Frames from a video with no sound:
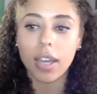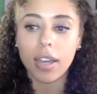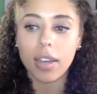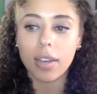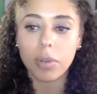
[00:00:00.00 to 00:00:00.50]

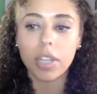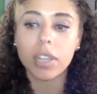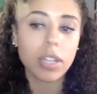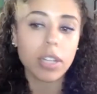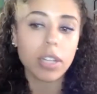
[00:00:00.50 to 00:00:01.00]
work in
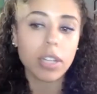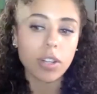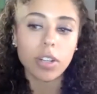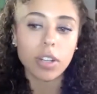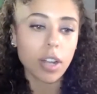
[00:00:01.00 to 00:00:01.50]

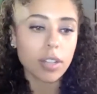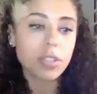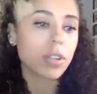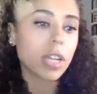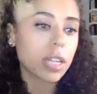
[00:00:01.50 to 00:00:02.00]
theater, on
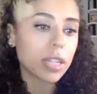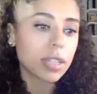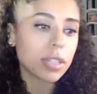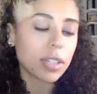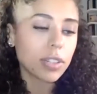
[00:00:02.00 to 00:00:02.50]

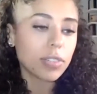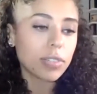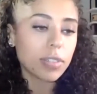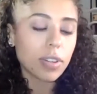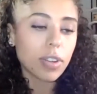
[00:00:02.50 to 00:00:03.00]
screen,
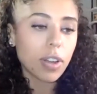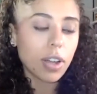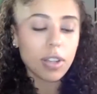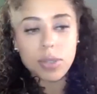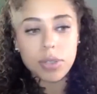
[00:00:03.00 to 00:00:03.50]
in
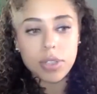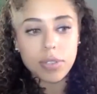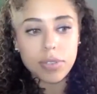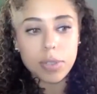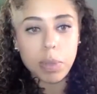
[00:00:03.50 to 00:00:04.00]
all sorts
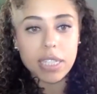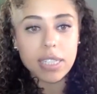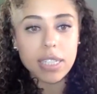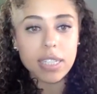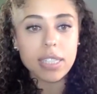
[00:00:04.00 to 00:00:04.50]
of
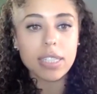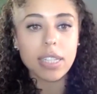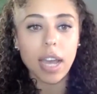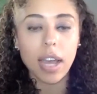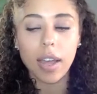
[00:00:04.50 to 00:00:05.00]
spaces.
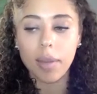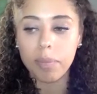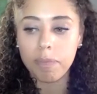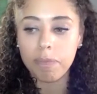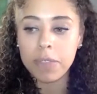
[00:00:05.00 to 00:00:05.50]

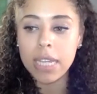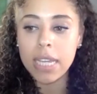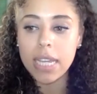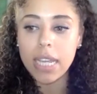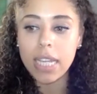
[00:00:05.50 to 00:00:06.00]
And
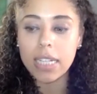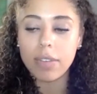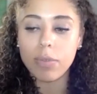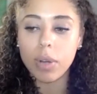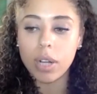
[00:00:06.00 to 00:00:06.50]

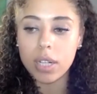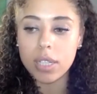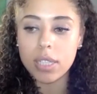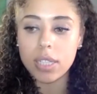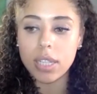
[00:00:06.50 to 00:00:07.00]
I've
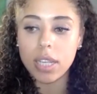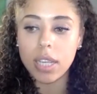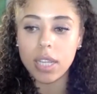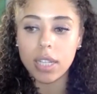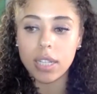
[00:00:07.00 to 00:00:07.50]
worked
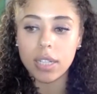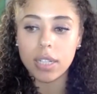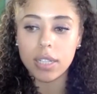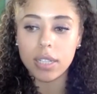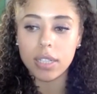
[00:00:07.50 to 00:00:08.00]

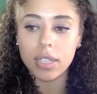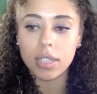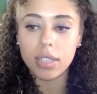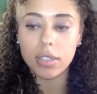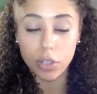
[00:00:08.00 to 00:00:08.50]
in
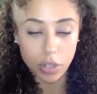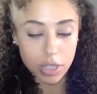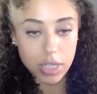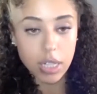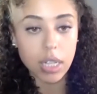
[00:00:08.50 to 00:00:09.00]
New York
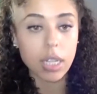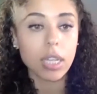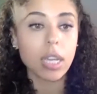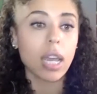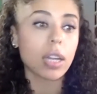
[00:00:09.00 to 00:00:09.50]

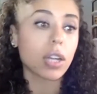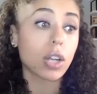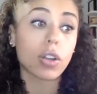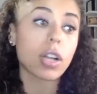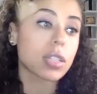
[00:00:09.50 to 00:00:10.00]
City and
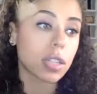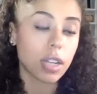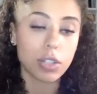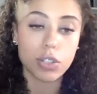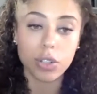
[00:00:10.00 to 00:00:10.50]
across the
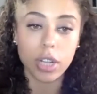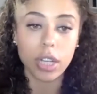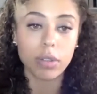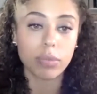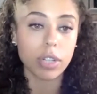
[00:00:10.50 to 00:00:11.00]

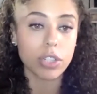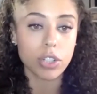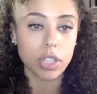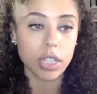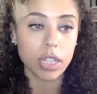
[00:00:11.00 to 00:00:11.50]
country
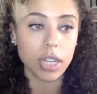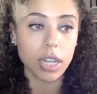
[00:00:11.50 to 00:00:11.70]
regionally,